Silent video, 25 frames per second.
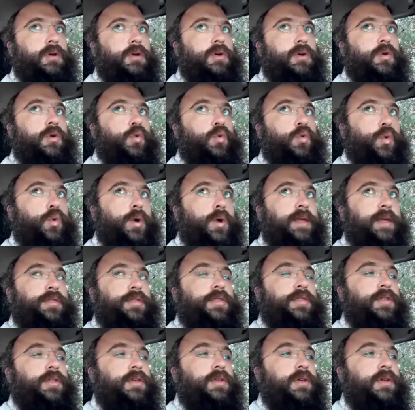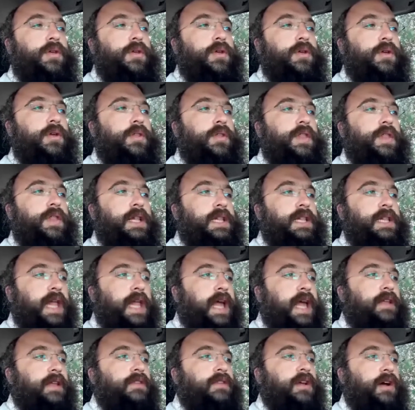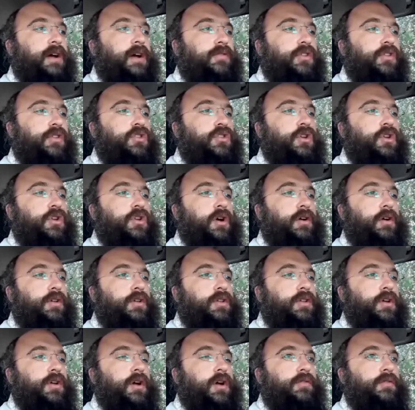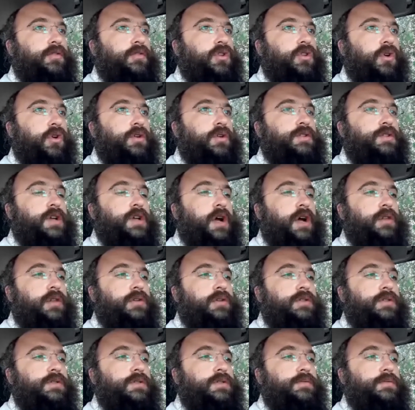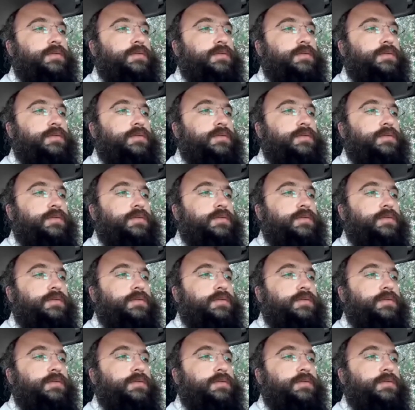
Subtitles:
with the light of the Torah scholars.